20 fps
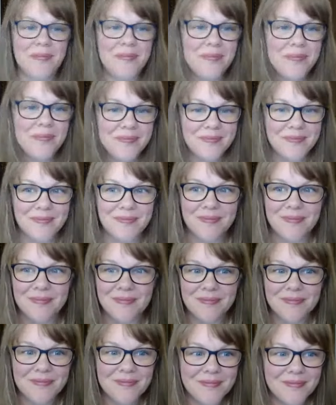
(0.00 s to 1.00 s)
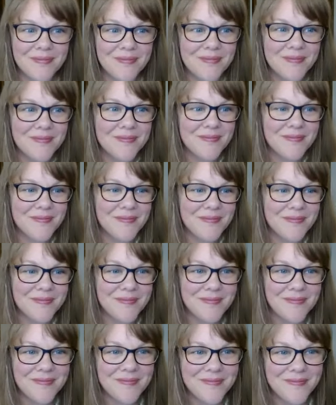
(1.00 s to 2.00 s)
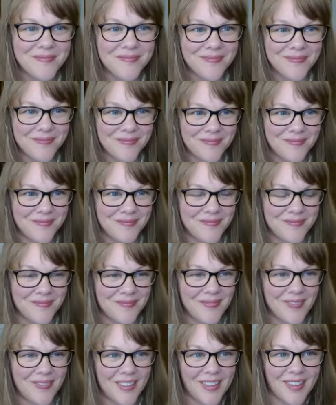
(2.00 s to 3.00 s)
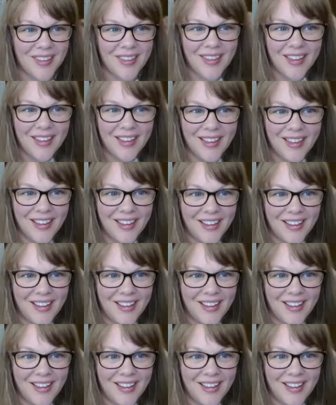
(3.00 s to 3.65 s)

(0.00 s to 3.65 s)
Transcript: (no one is talking)